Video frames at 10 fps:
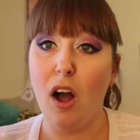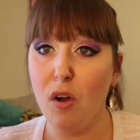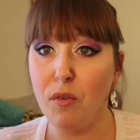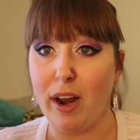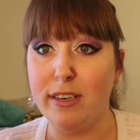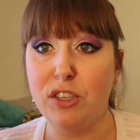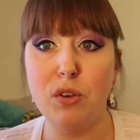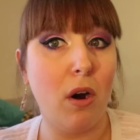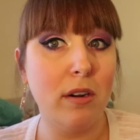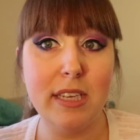All right,
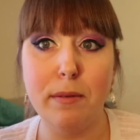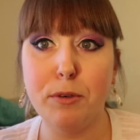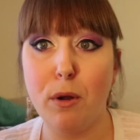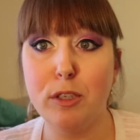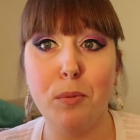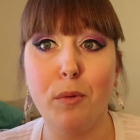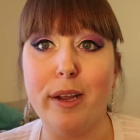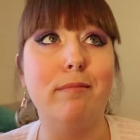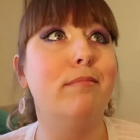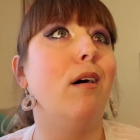so Artscape Gibraltar
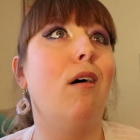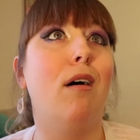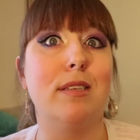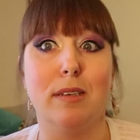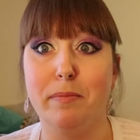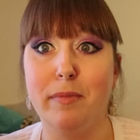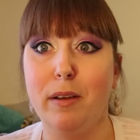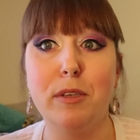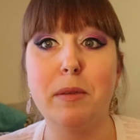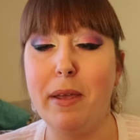Point, awesome.
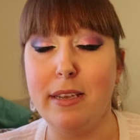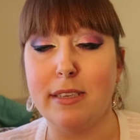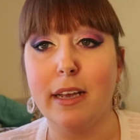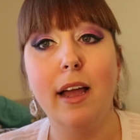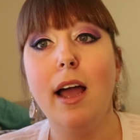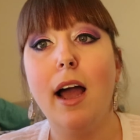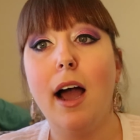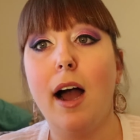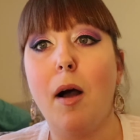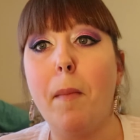It was amazing.
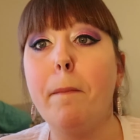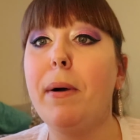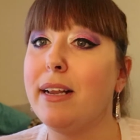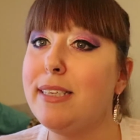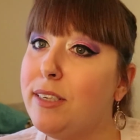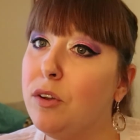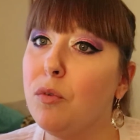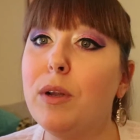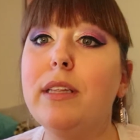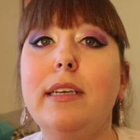But I
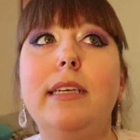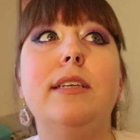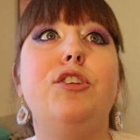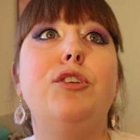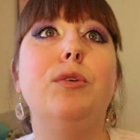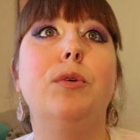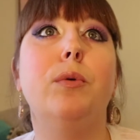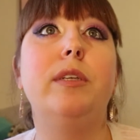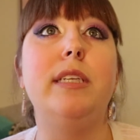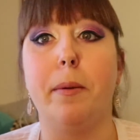still really need
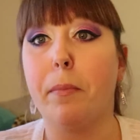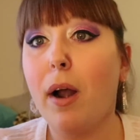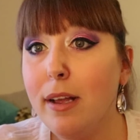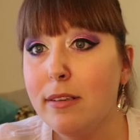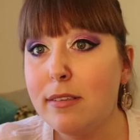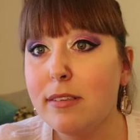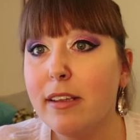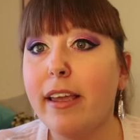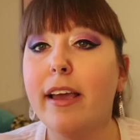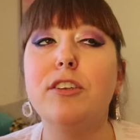to decompress
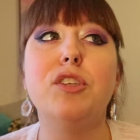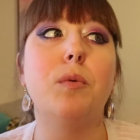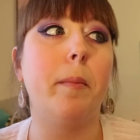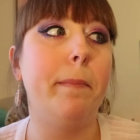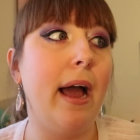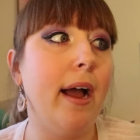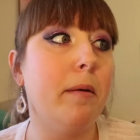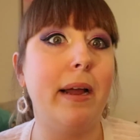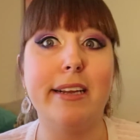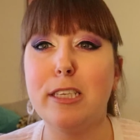and to
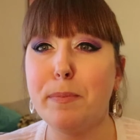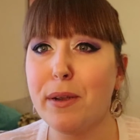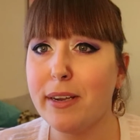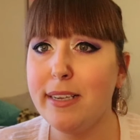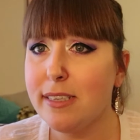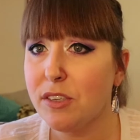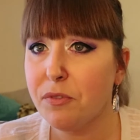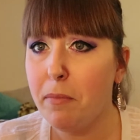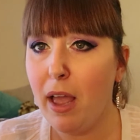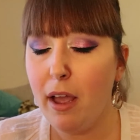unpack my experiences
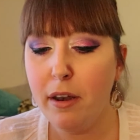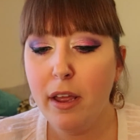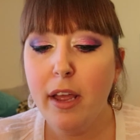from that.